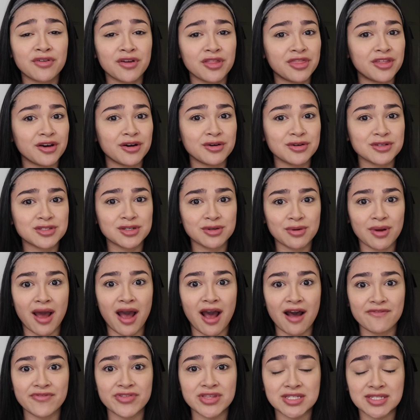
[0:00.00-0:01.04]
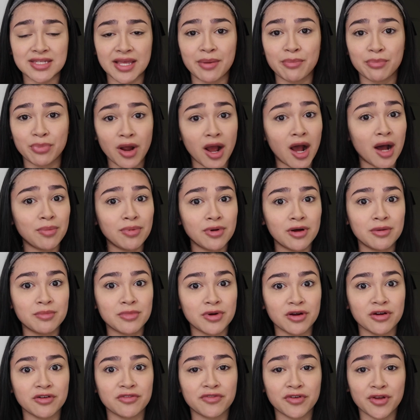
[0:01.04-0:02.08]
for those who have the same problem
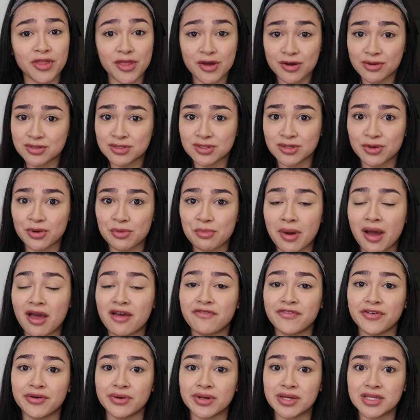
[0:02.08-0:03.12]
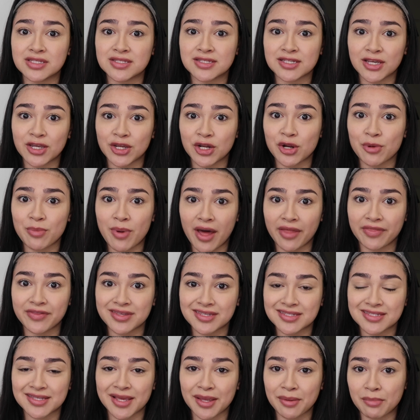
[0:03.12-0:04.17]
or for those who might feel insecure about
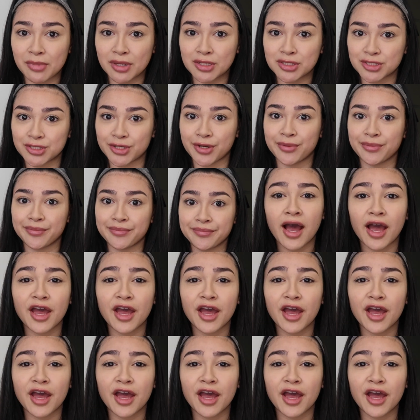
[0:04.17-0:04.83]
this same issue.